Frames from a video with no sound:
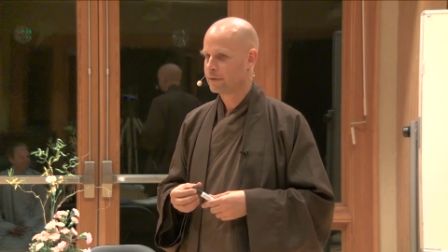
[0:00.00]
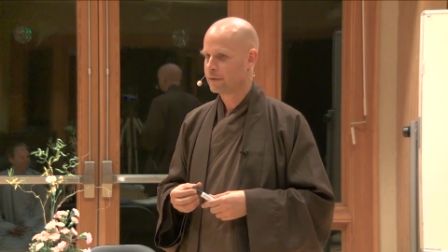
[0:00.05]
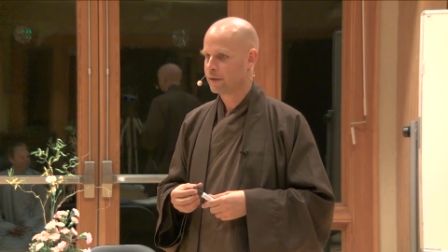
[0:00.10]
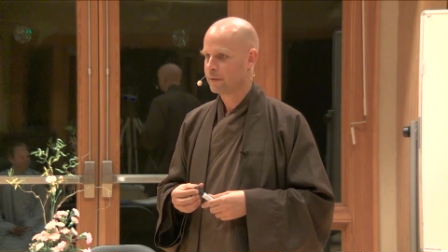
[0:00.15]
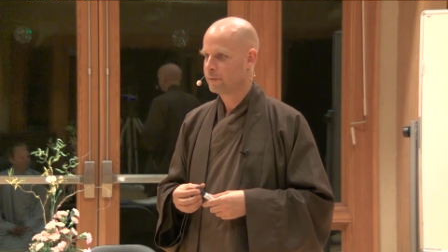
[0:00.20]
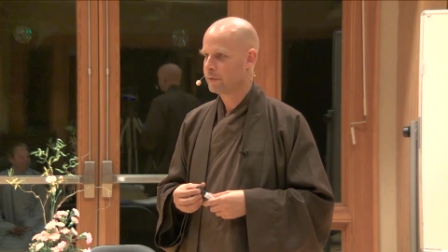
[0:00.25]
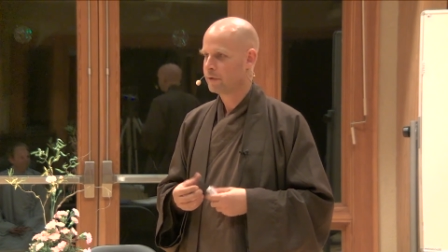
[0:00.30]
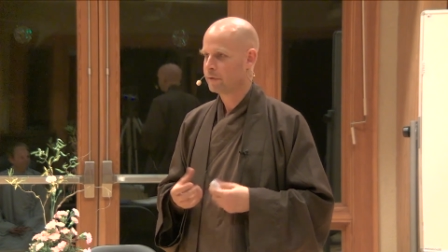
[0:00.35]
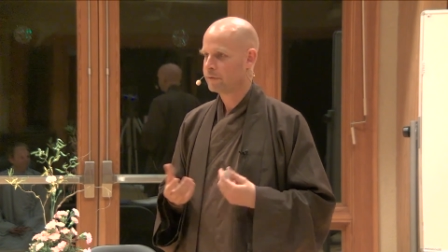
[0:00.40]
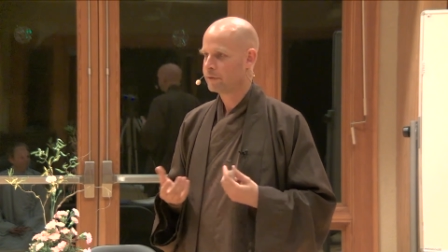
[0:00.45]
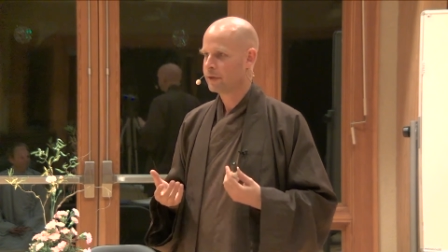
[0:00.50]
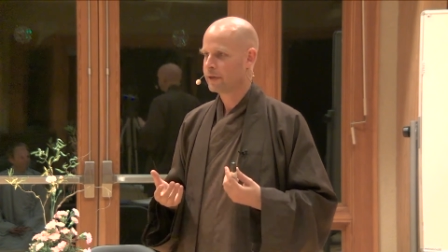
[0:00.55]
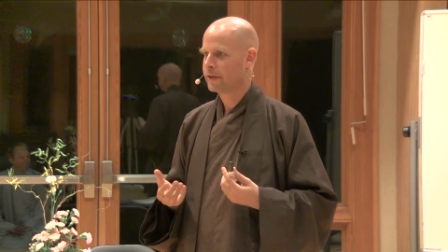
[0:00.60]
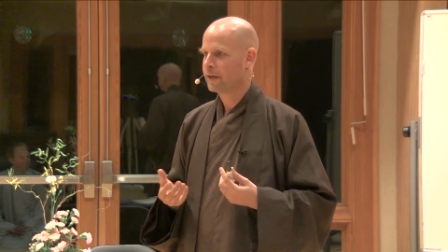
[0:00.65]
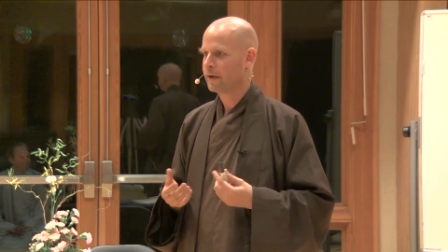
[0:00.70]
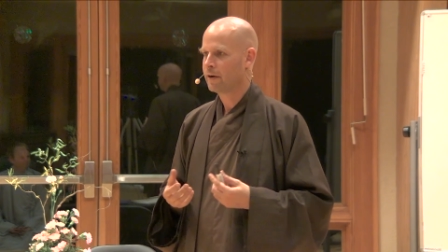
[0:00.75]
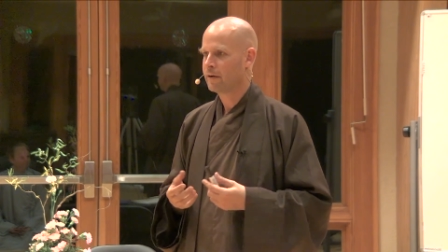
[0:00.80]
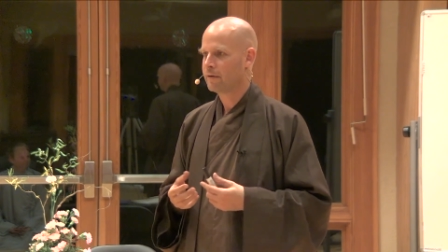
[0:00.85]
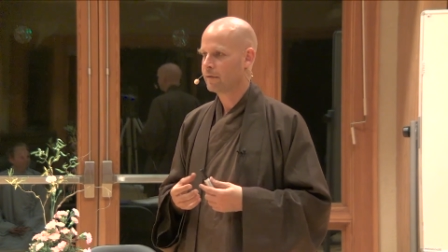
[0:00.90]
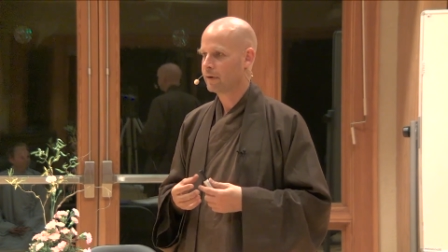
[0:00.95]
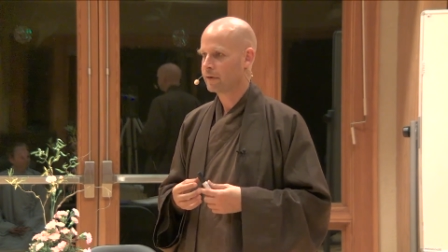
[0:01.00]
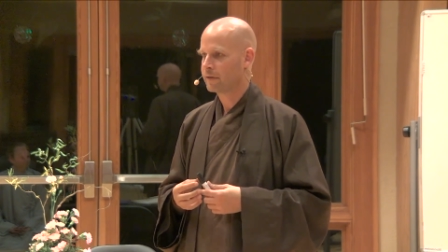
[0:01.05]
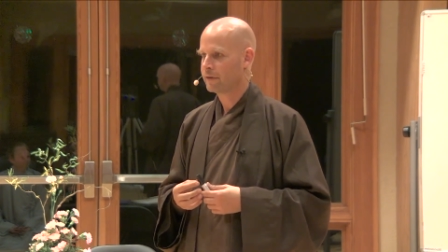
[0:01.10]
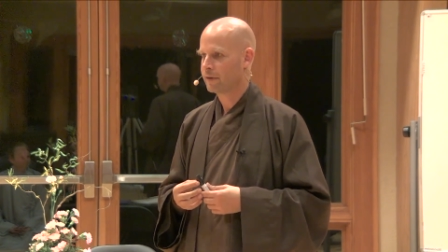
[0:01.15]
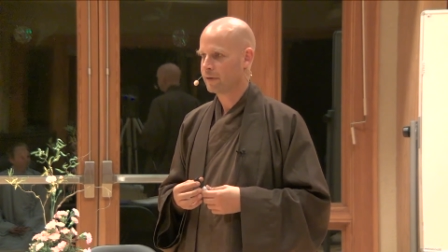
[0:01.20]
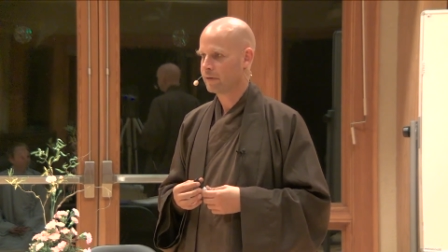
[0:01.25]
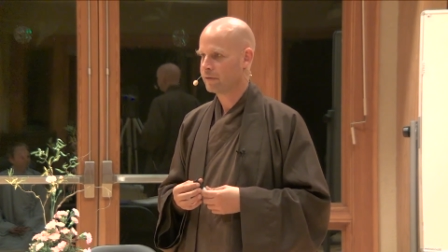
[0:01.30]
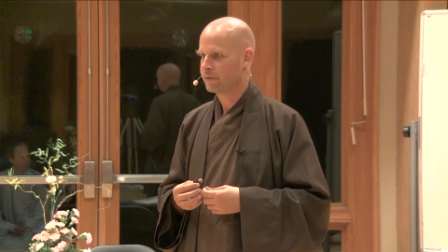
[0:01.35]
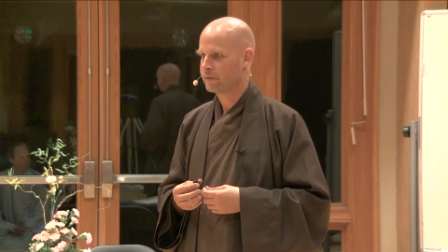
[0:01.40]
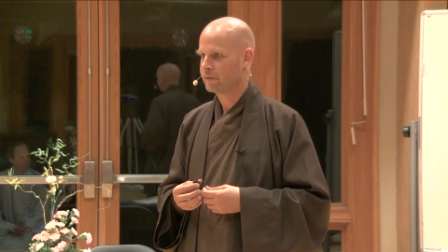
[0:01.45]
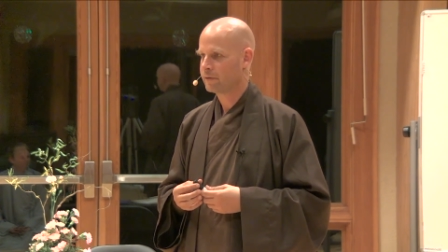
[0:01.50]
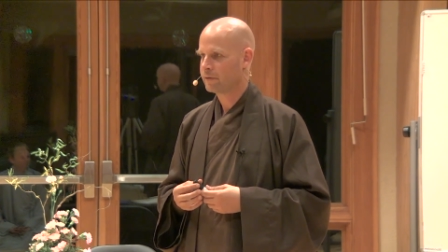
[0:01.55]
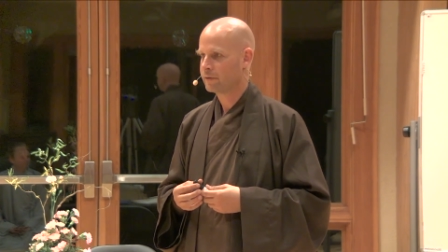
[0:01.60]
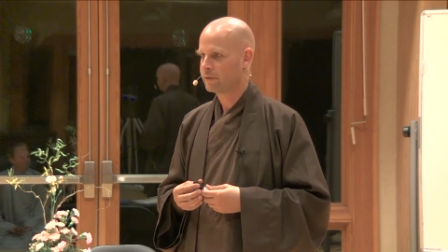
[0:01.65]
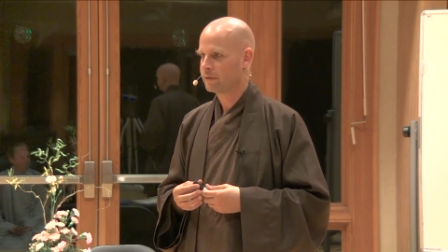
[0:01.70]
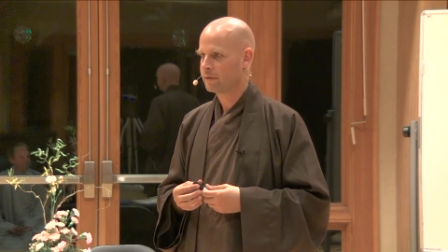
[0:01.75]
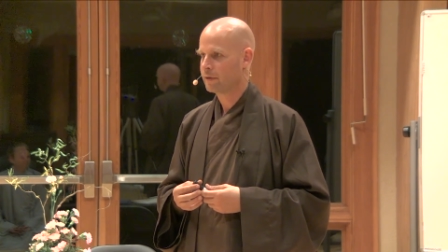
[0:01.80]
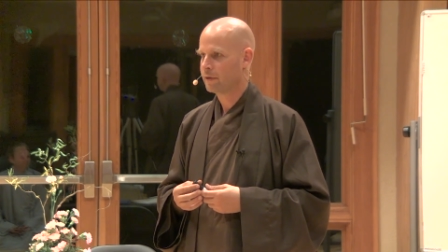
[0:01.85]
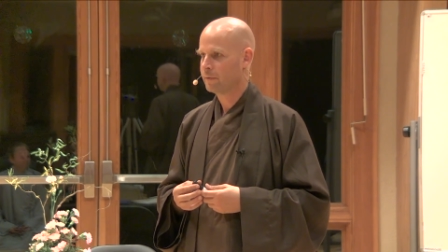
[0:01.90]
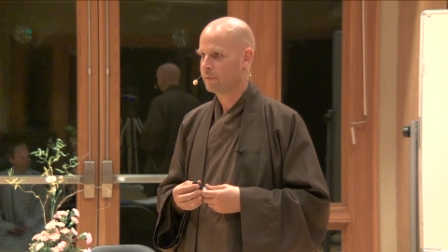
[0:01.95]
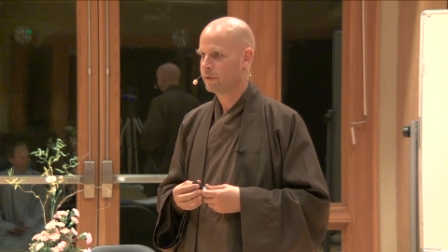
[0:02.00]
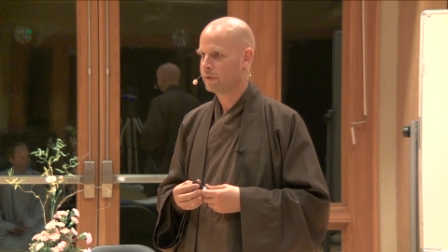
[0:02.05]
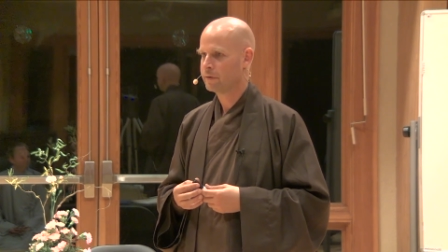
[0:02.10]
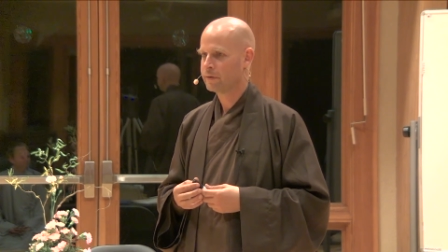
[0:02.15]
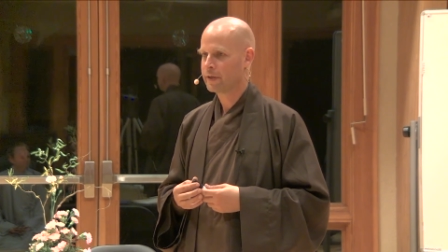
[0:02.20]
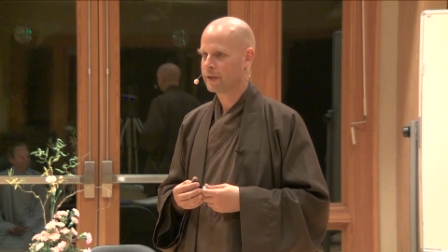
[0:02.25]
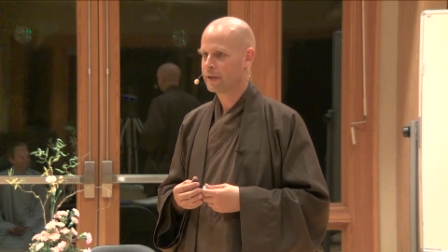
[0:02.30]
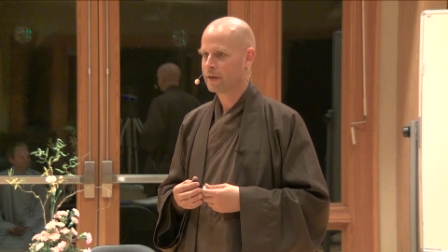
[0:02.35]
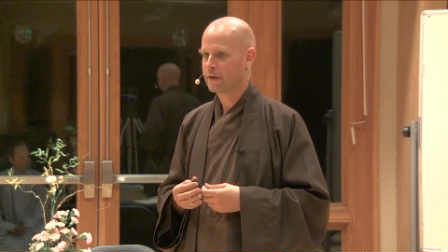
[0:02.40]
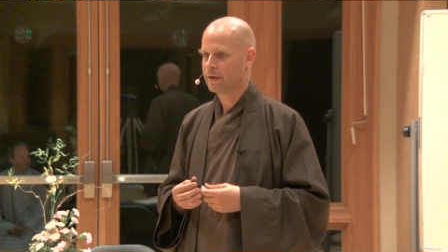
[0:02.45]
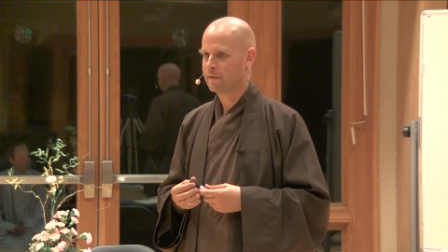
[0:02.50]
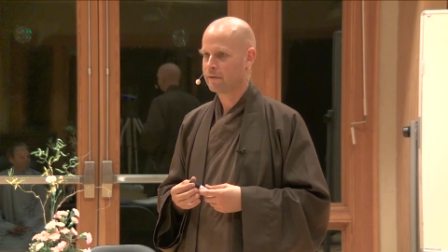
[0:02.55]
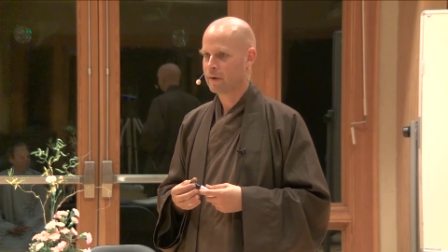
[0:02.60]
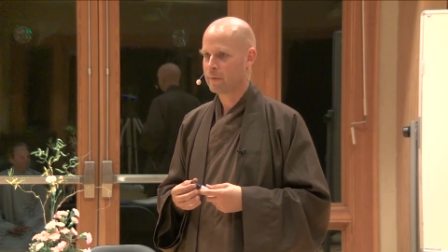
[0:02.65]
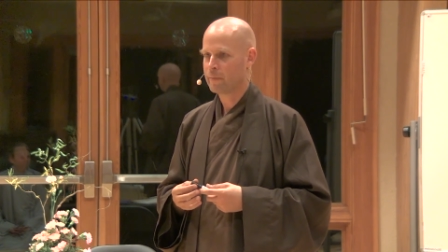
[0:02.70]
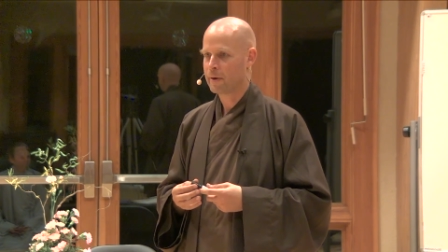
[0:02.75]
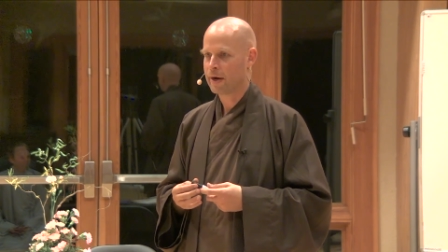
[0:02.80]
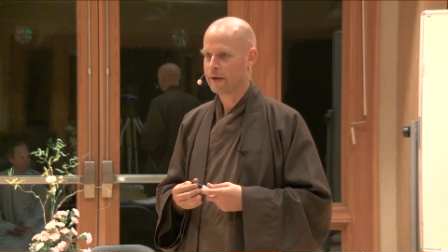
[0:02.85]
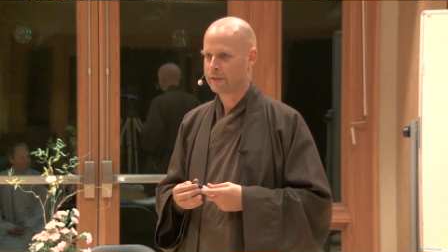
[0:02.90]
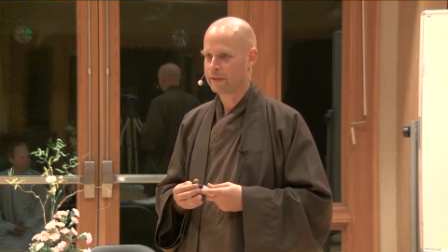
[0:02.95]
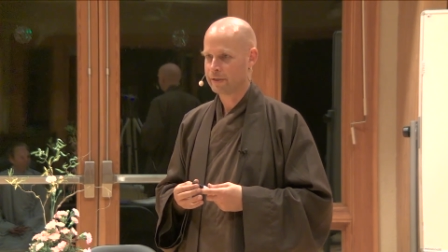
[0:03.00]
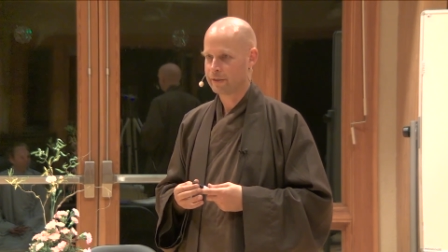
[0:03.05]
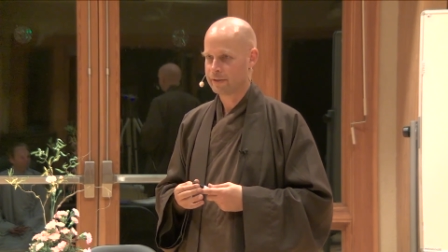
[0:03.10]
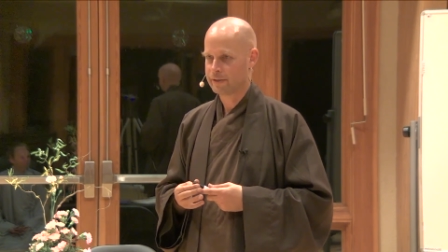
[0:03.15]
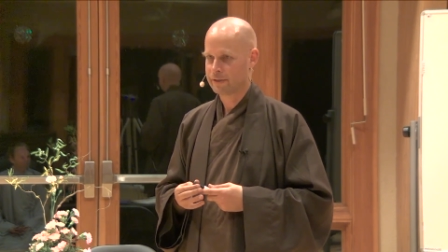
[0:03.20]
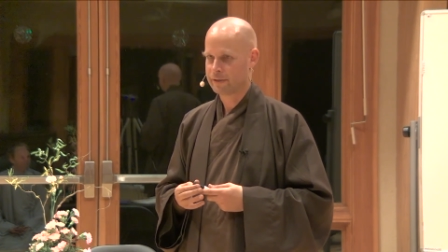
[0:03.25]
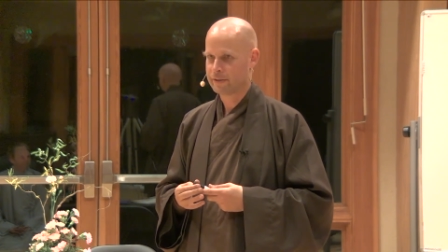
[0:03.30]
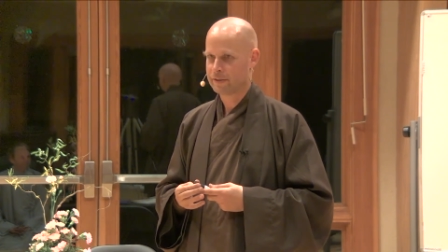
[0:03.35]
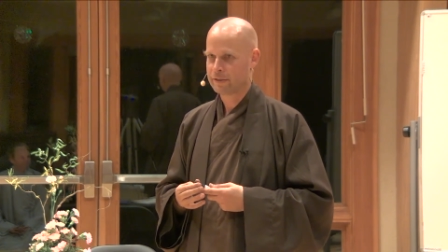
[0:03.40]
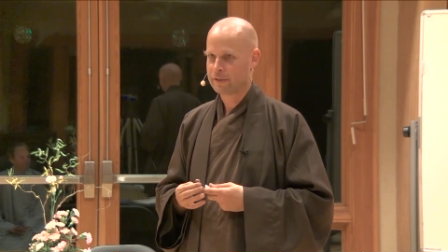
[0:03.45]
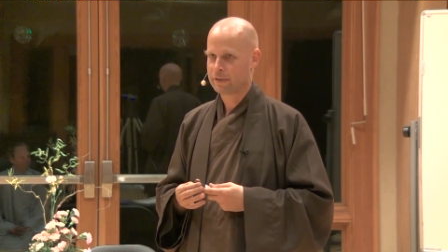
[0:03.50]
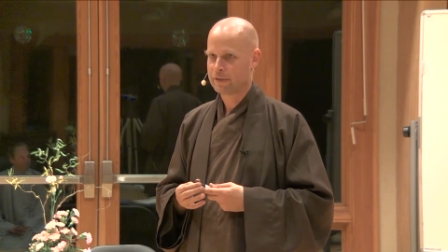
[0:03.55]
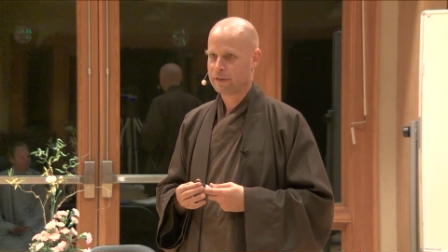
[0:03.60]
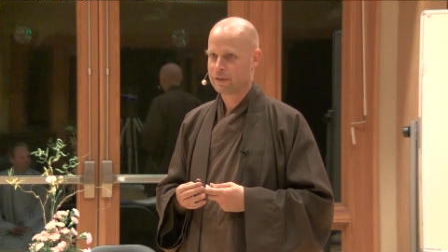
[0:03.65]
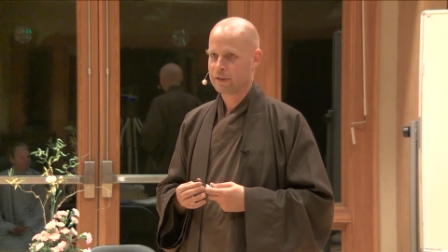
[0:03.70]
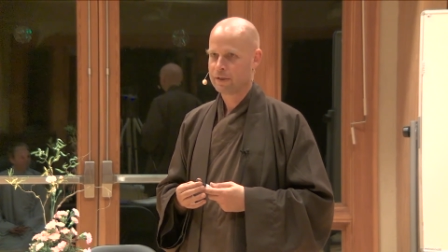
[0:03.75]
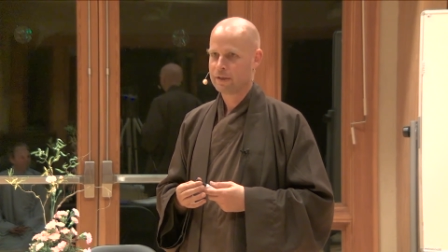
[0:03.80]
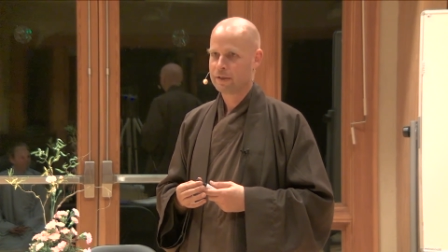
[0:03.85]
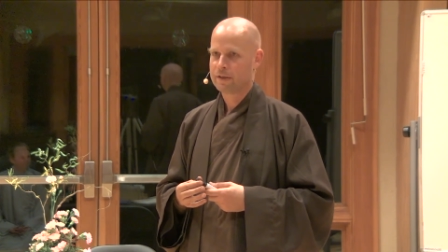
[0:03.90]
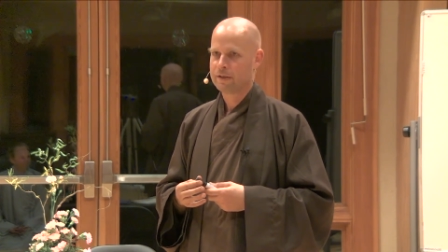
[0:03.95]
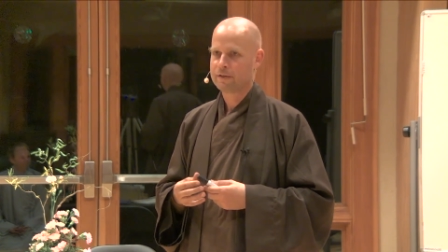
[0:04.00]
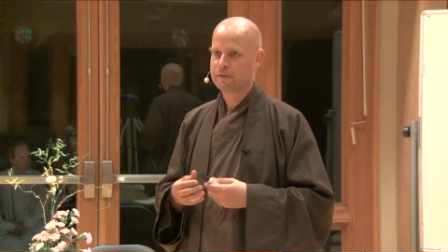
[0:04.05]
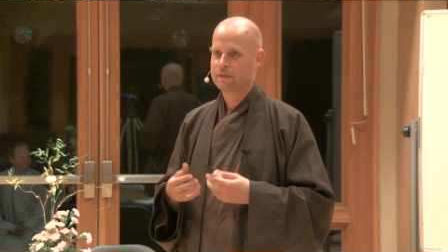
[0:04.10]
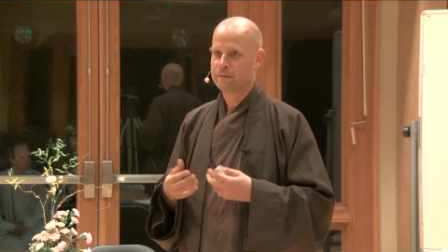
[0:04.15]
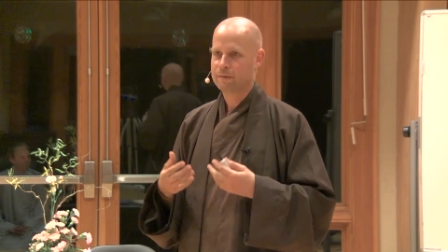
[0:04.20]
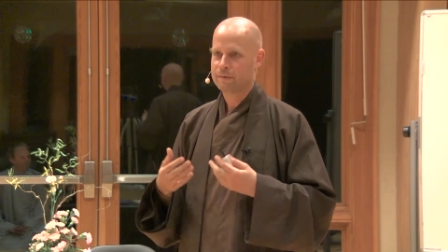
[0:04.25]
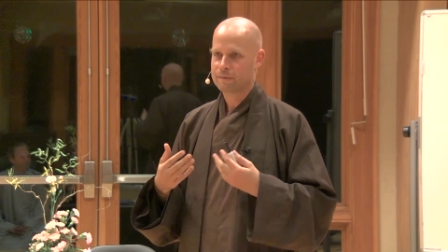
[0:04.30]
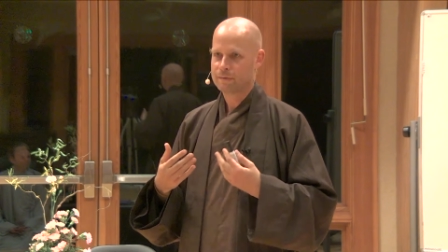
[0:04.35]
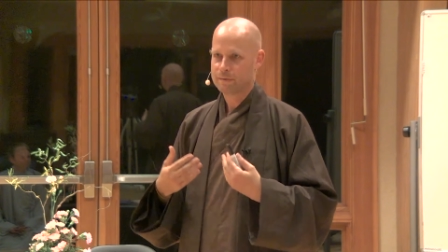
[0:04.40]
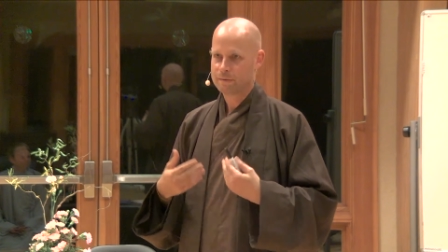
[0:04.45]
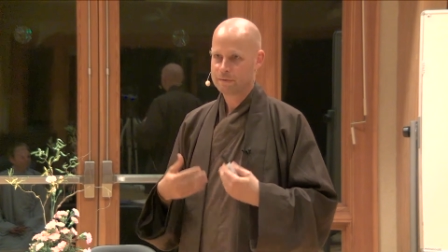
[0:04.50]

And we don't take care of ourselves. And we don't take care of our practice. So